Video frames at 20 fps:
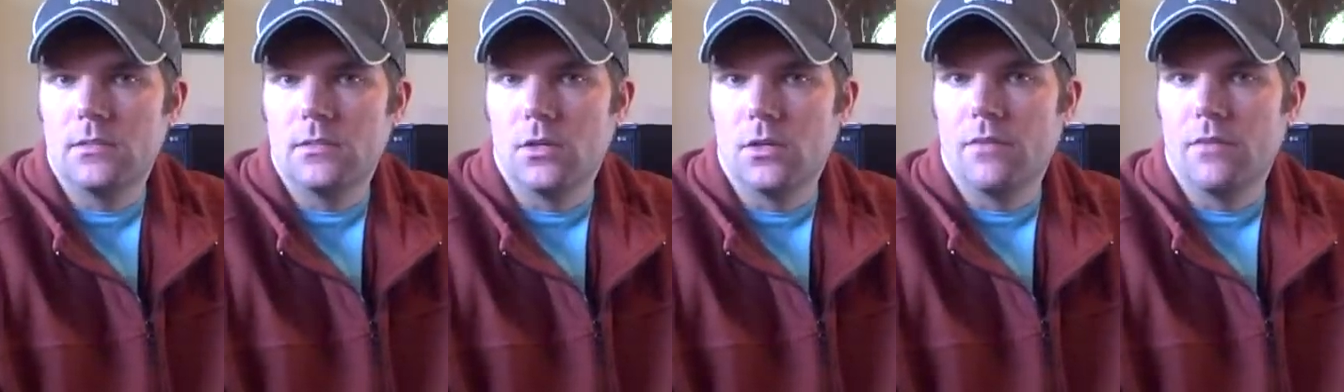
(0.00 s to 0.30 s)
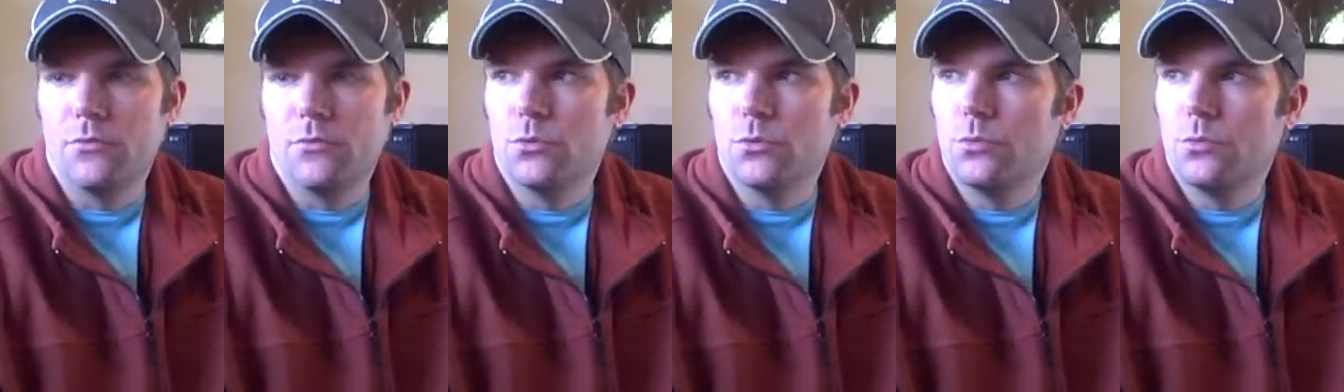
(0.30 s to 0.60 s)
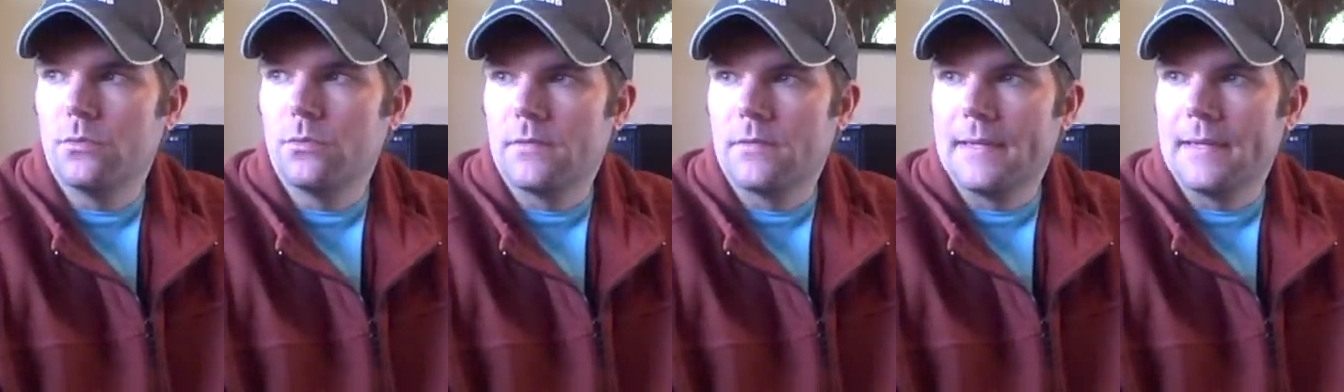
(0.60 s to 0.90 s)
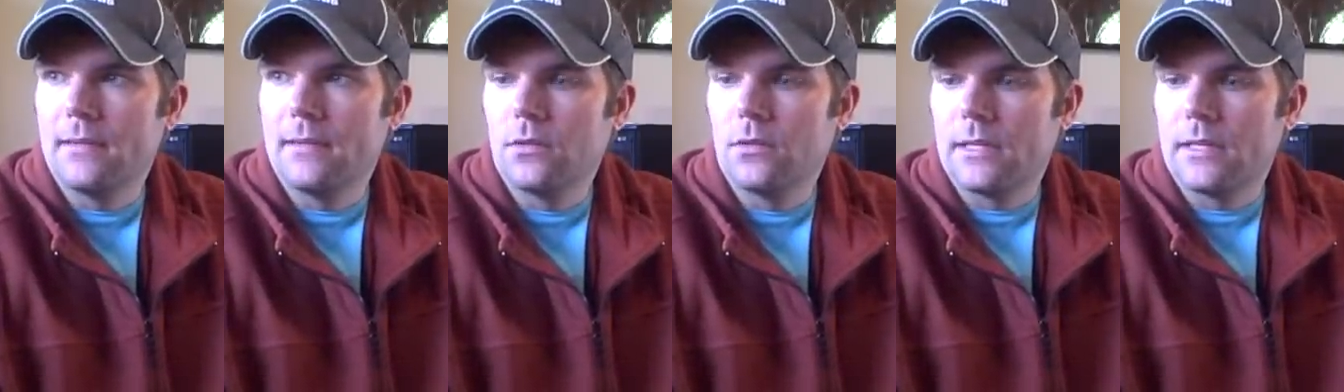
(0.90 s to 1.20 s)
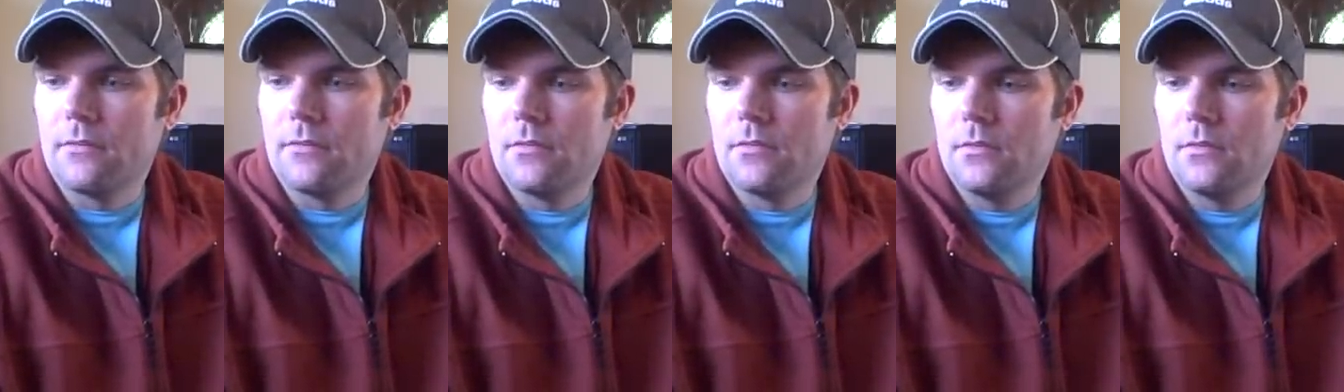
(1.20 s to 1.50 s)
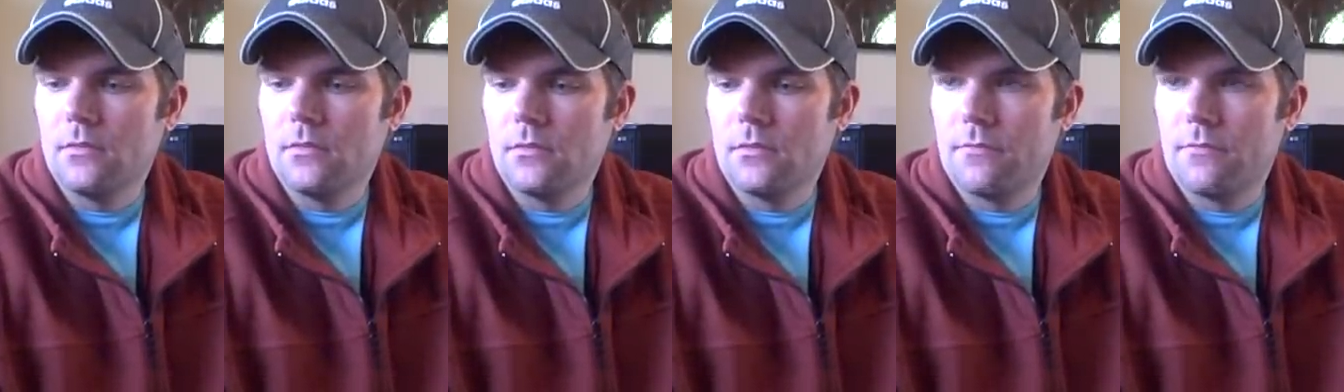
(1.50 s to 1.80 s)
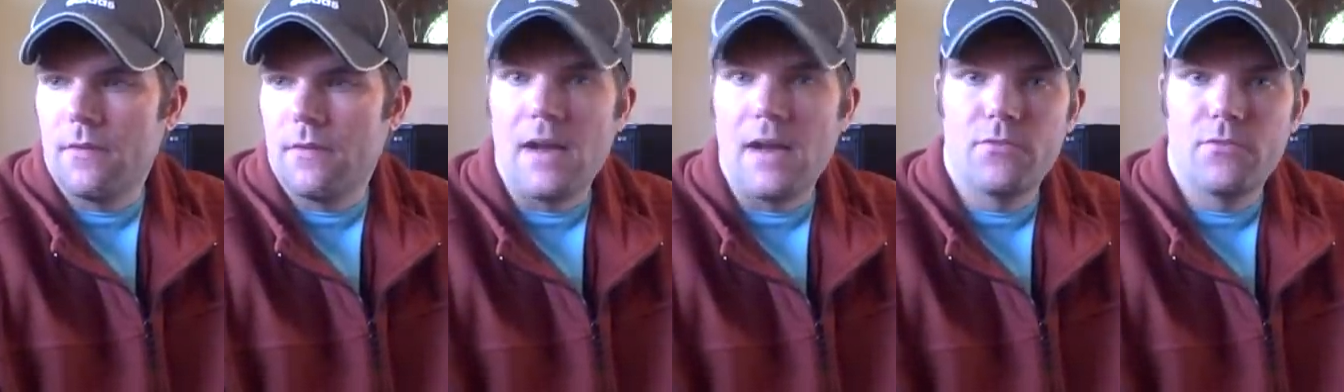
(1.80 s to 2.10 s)
you know, if you, they look at
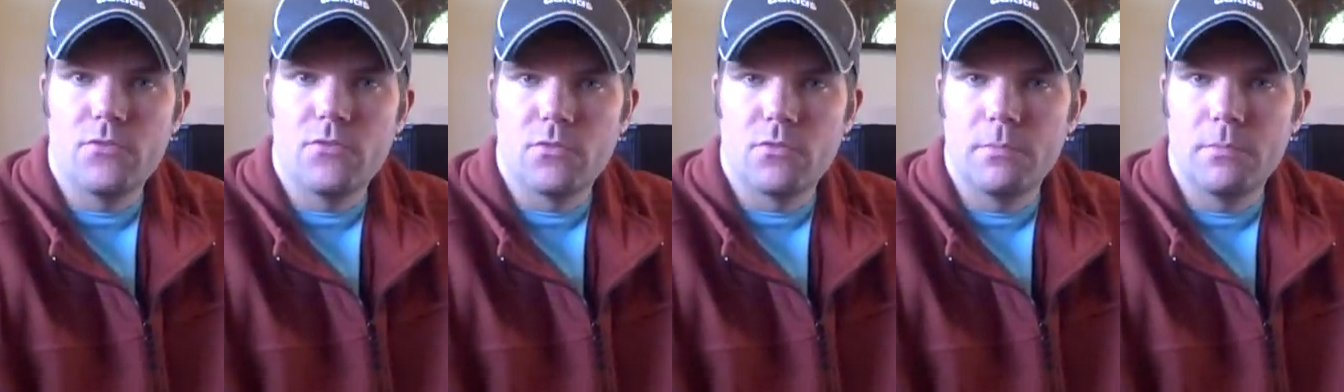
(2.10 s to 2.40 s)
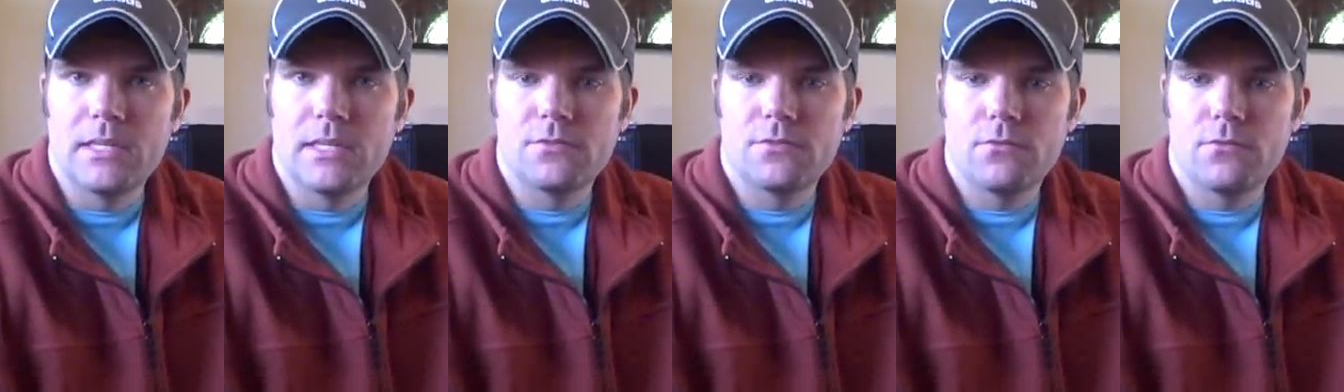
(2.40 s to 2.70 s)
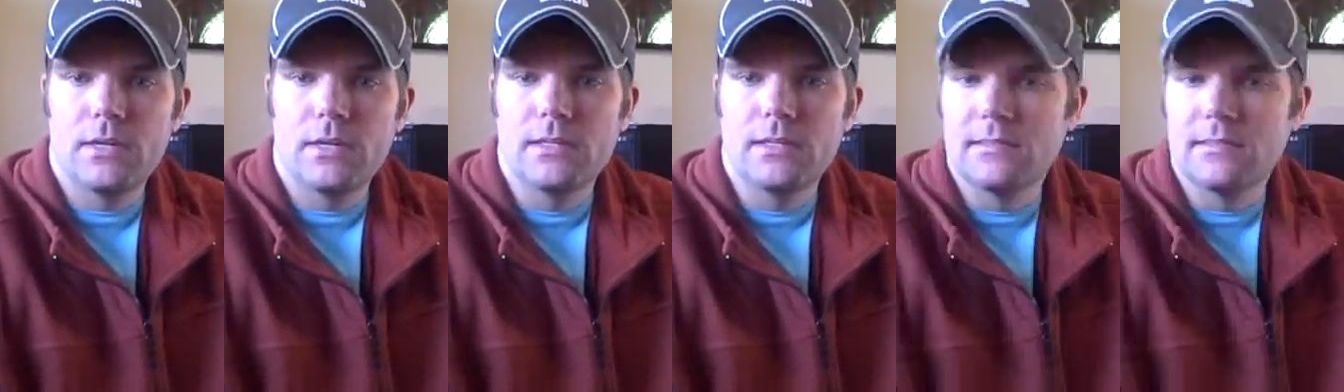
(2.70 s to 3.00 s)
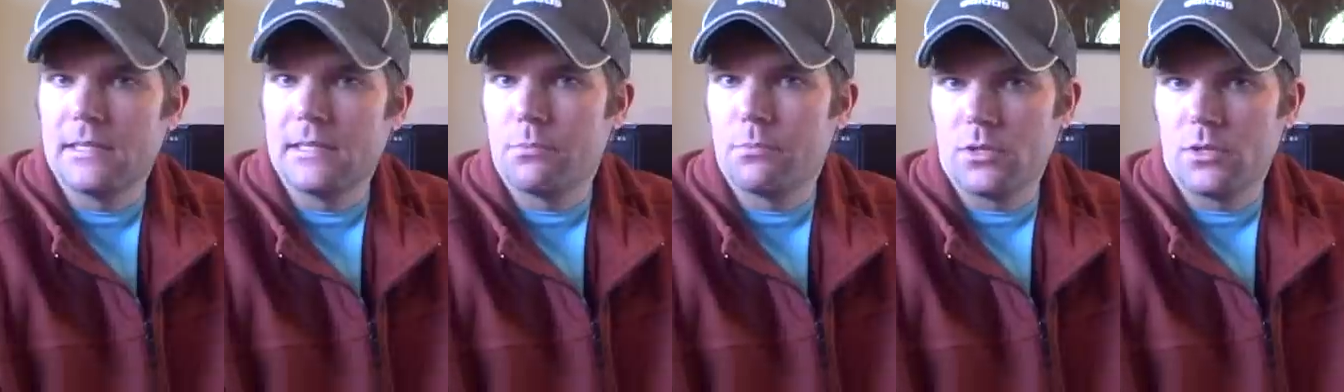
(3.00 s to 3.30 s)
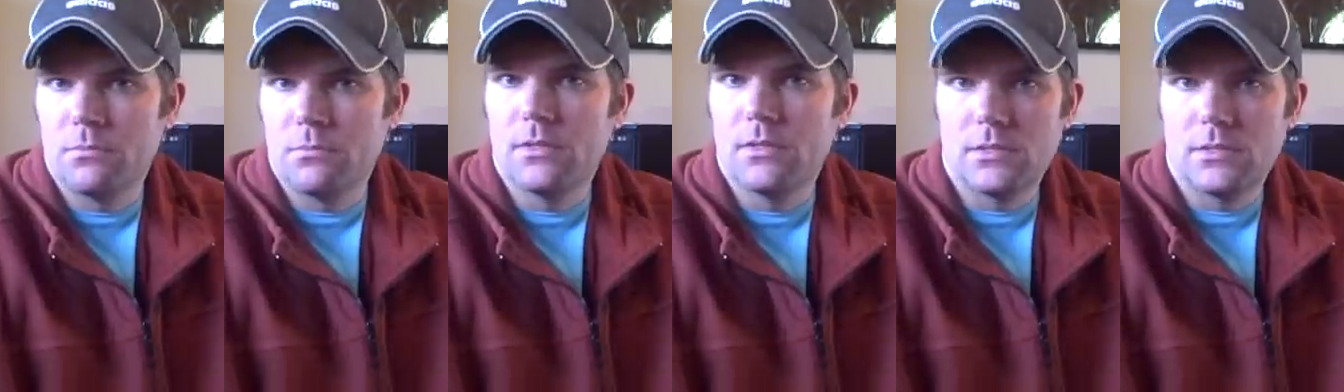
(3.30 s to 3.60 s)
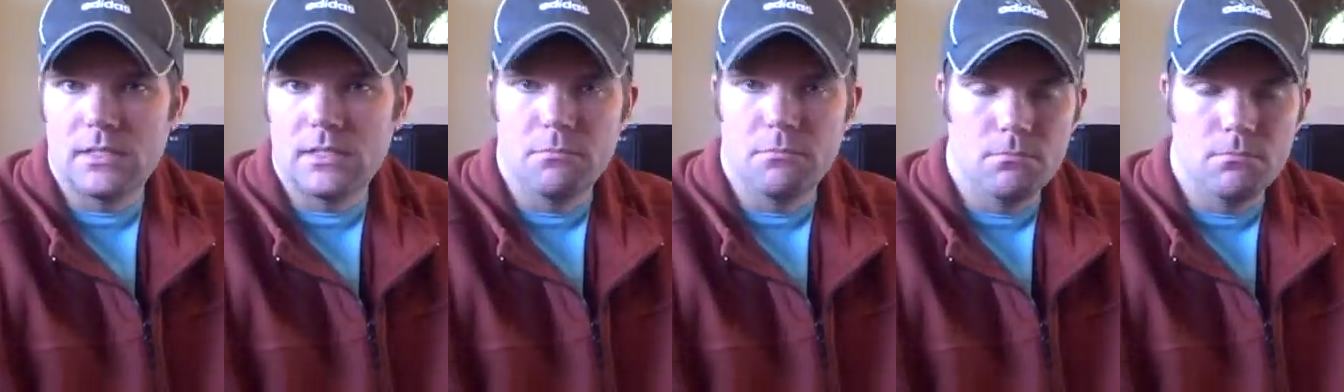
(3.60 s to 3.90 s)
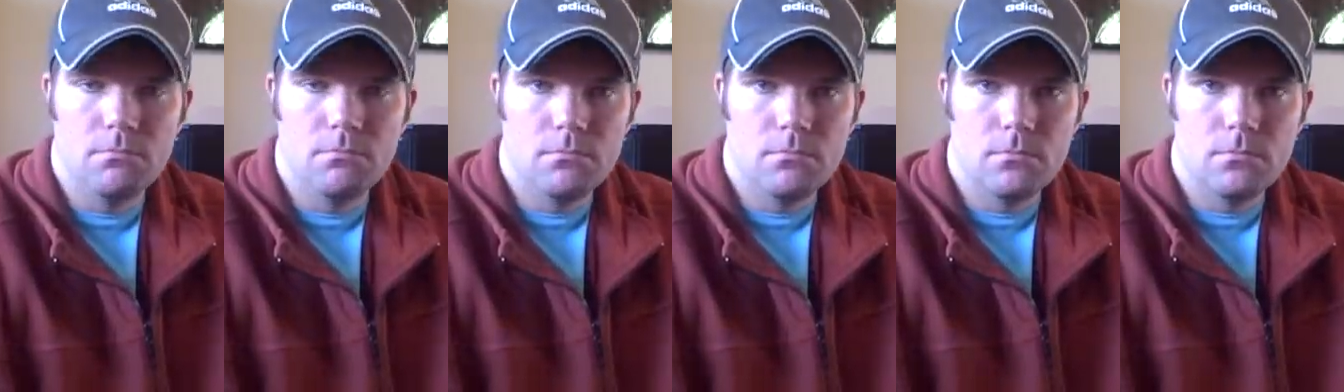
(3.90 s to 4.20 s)
five of your best friends, they pretty much
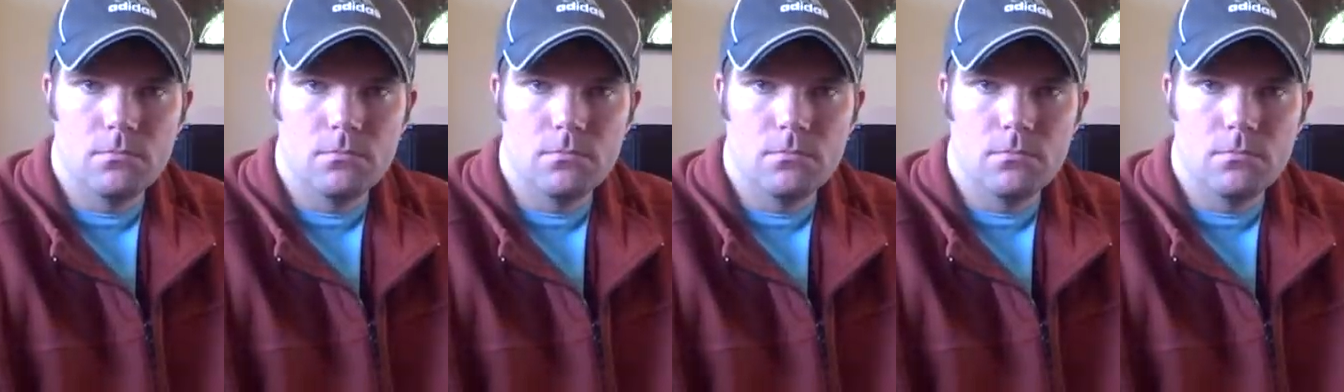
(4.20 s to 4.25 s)
can